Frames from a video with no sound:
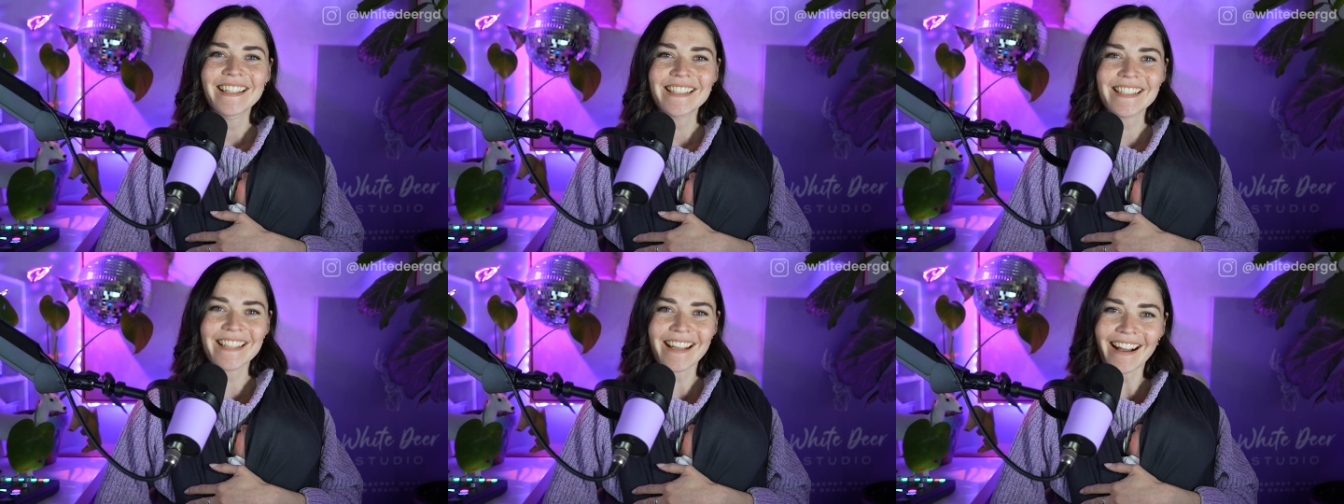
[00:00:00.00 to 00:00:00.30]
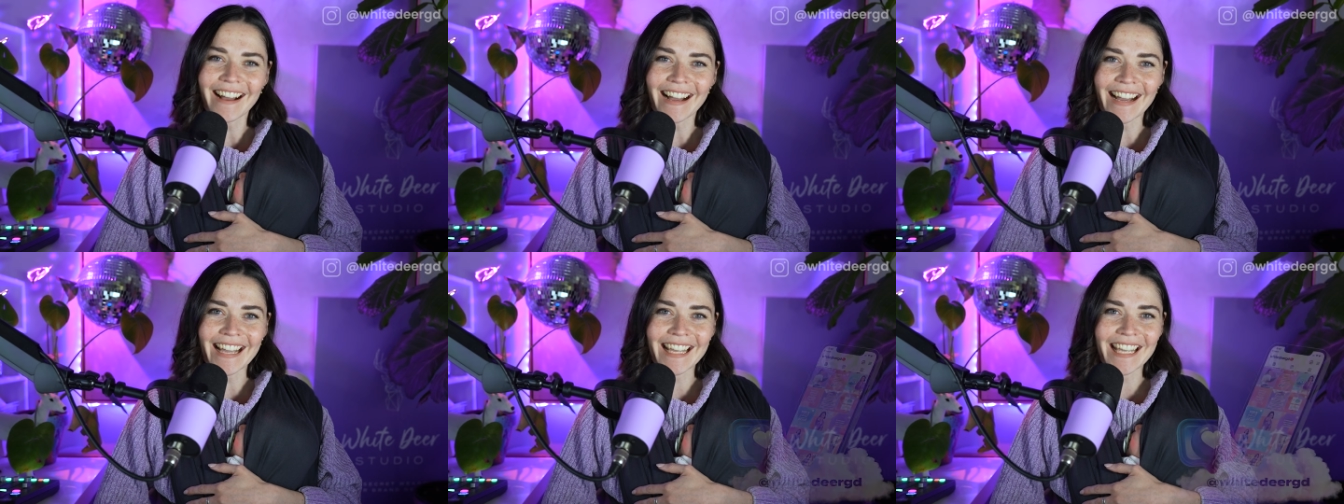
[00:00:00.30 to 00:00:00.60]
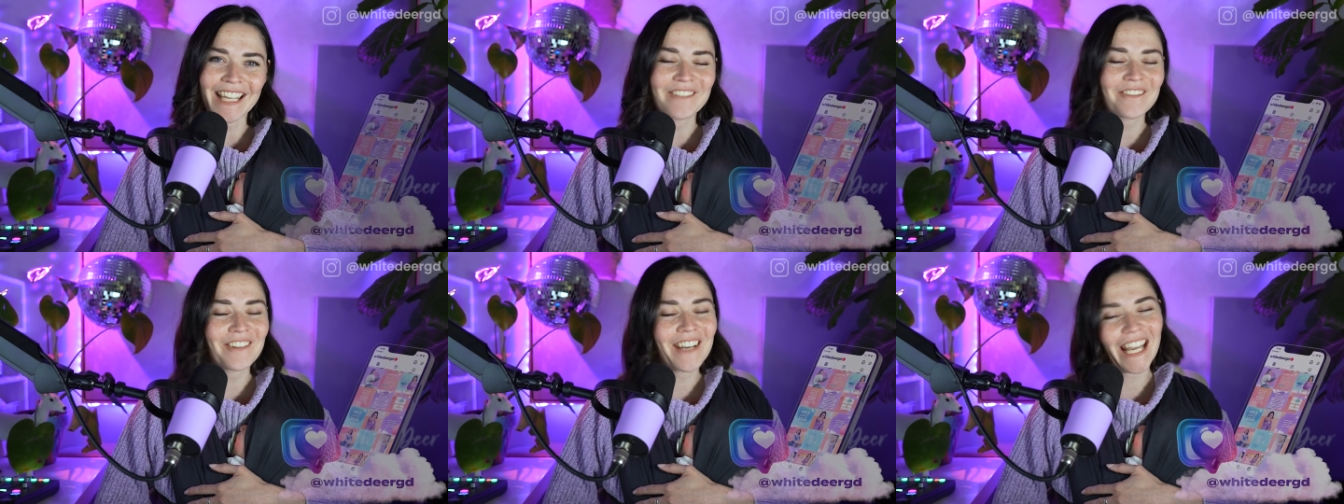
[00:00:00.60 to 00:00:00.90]
So, hi,
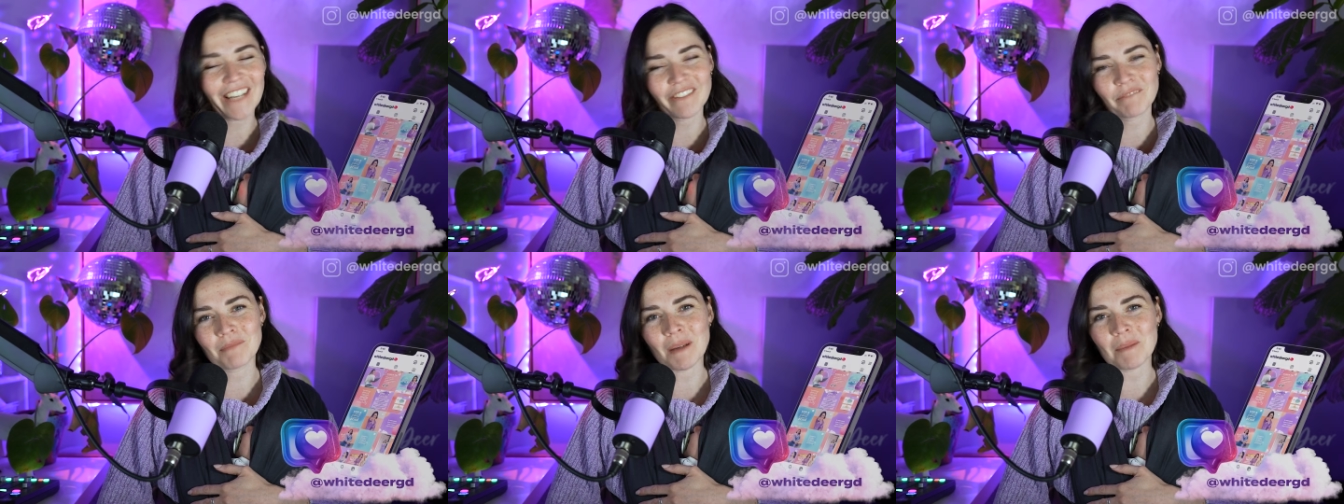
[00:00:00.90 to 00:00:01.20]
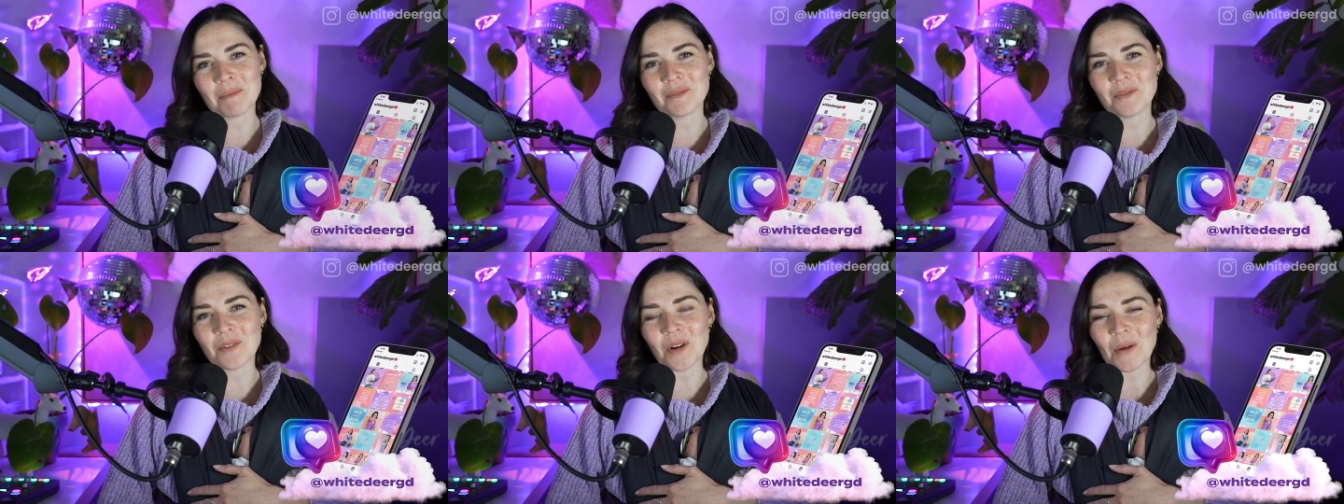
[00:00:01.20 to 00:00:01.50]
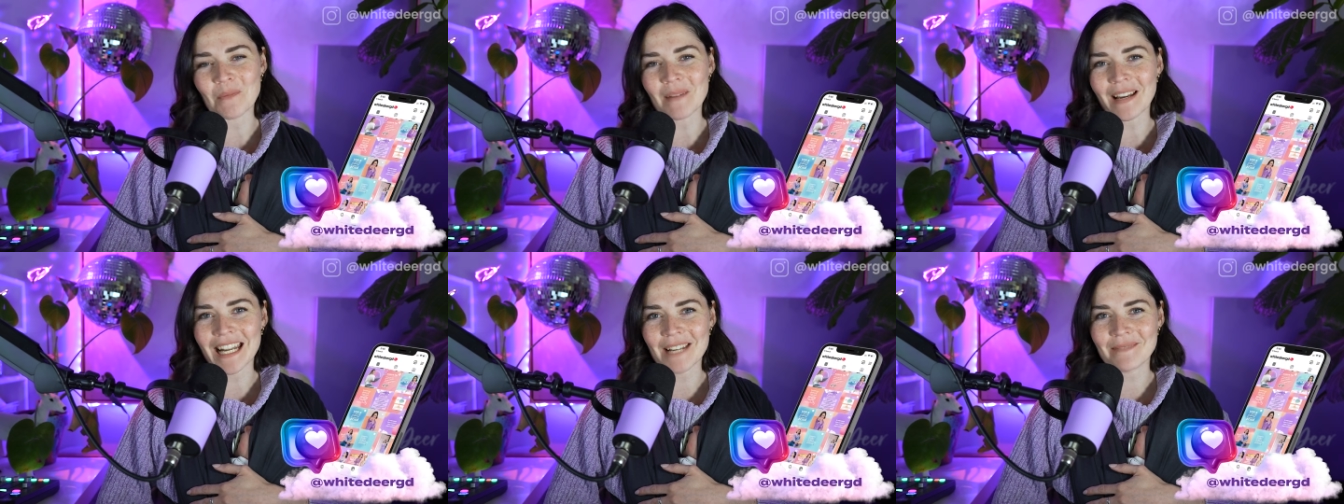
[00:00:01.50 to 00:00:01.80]
if we haven't met
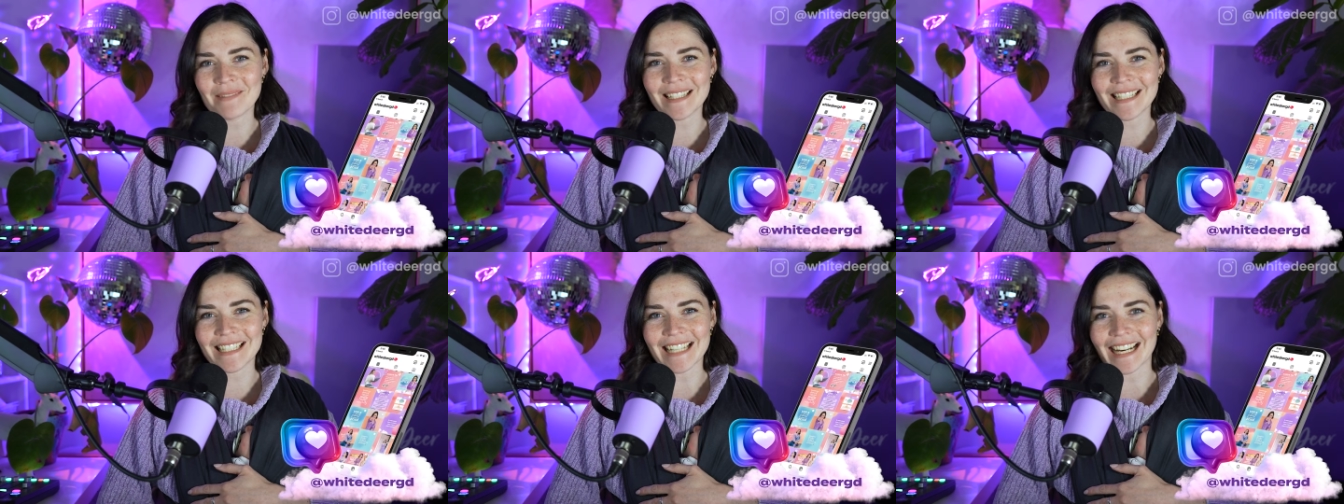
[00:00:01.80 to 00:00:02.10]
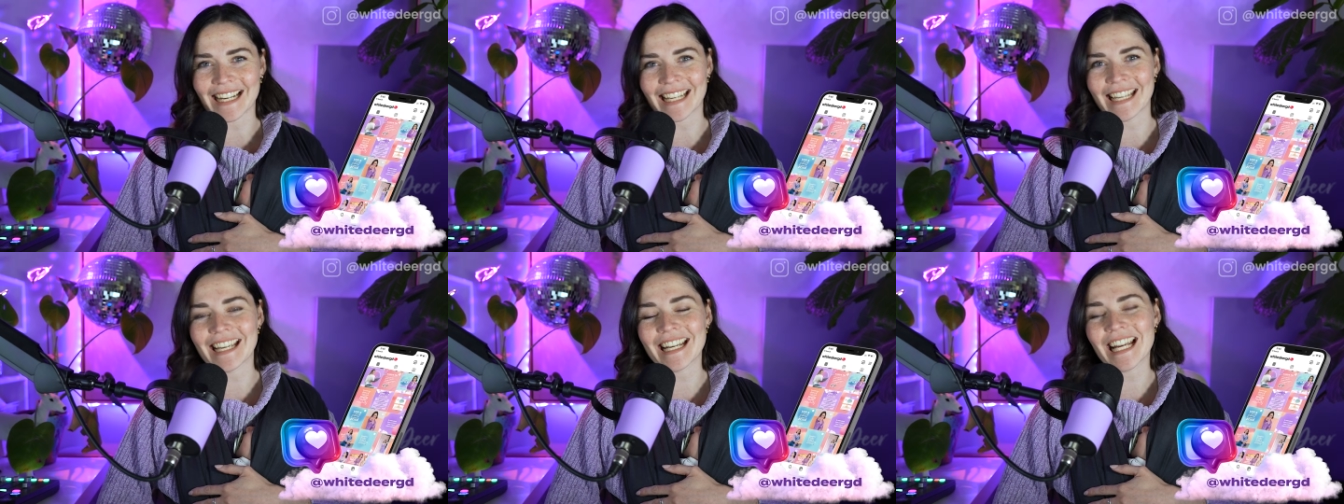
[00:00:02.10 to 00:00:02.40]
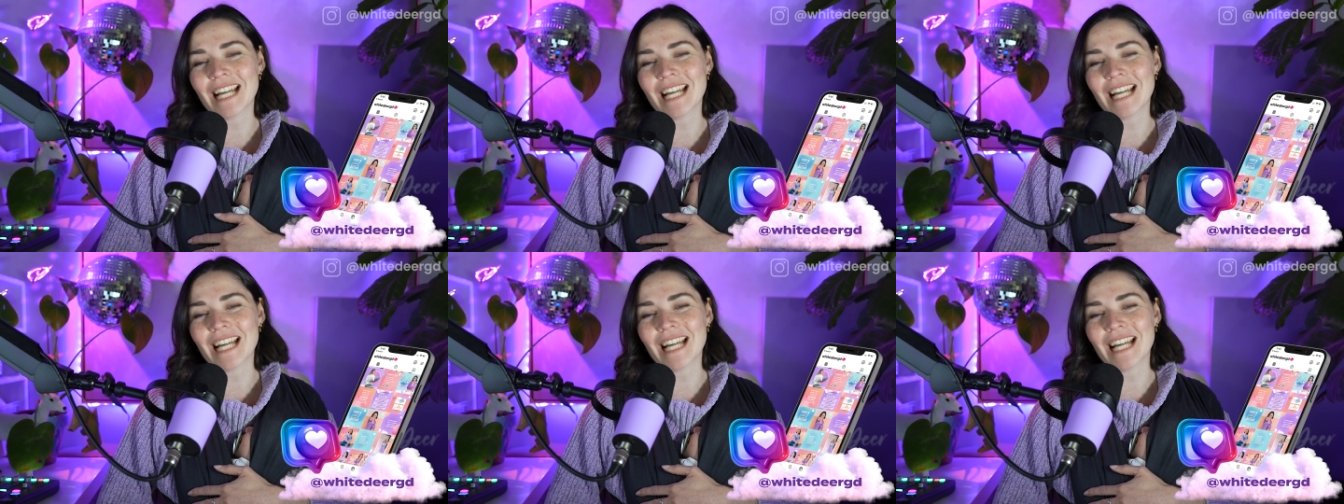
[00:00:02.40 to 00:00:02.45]
before, my name is Jacqui,